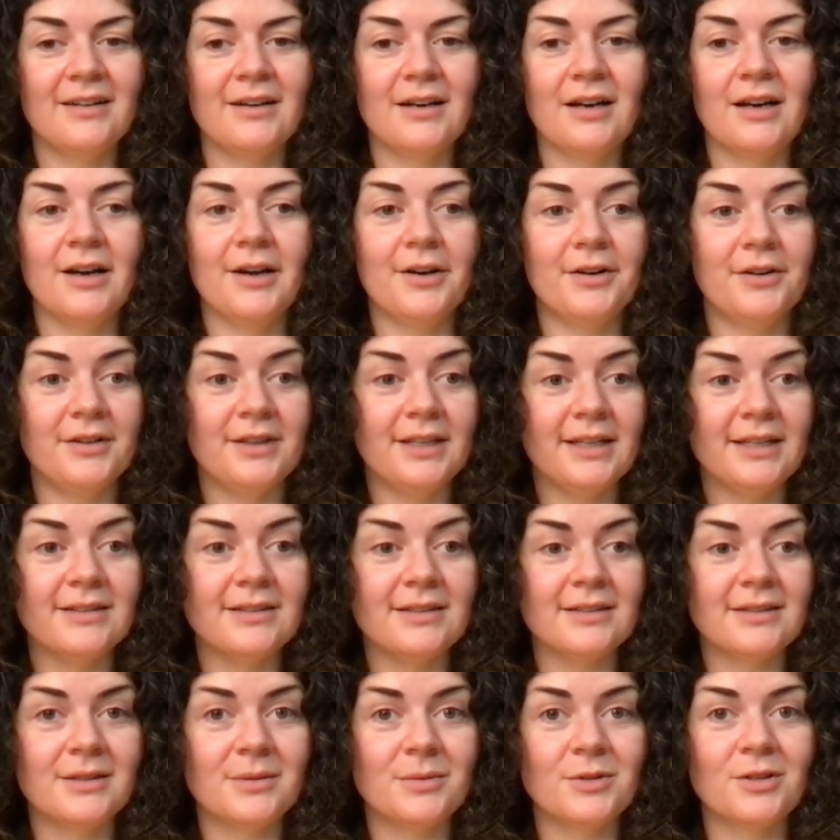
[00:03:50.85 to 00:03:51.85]

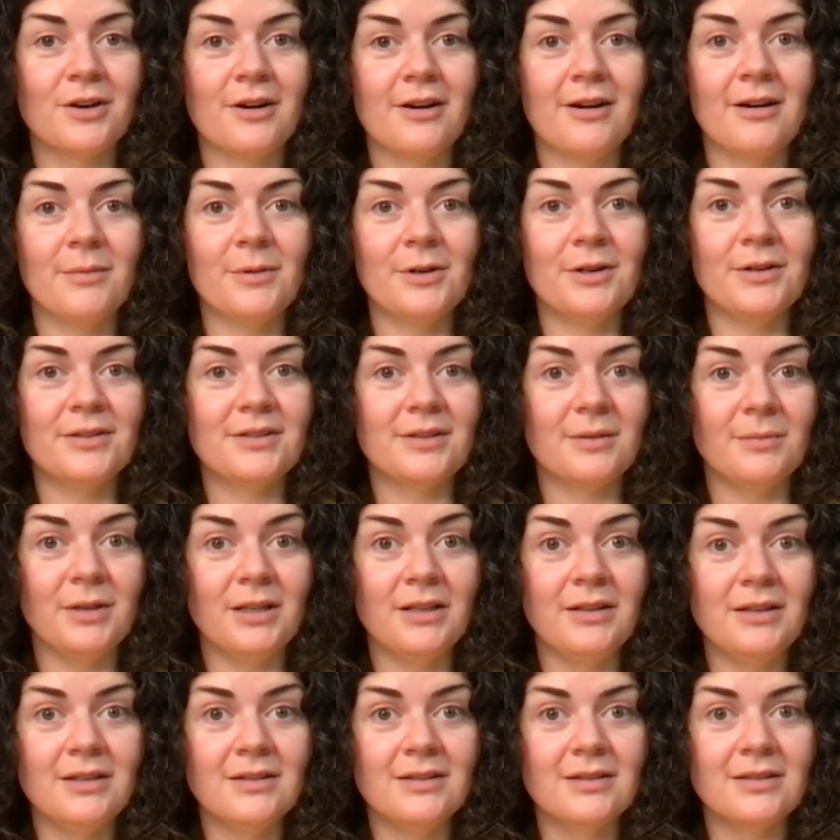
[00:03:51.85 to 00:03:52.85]
100,000 subscribers, a
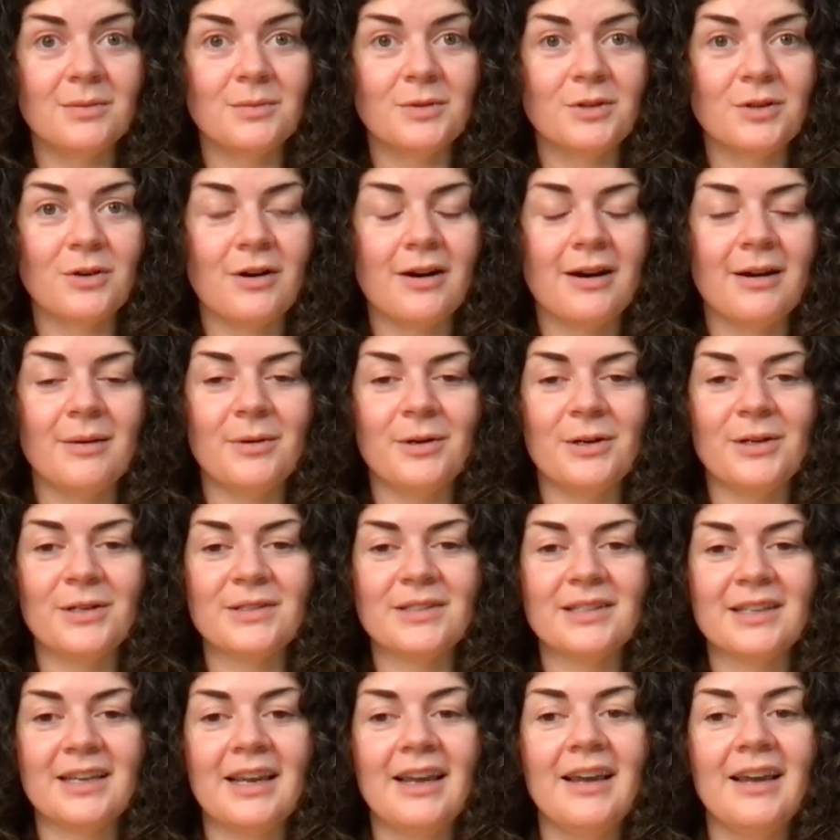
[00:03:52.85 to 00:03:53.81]
million subscribers,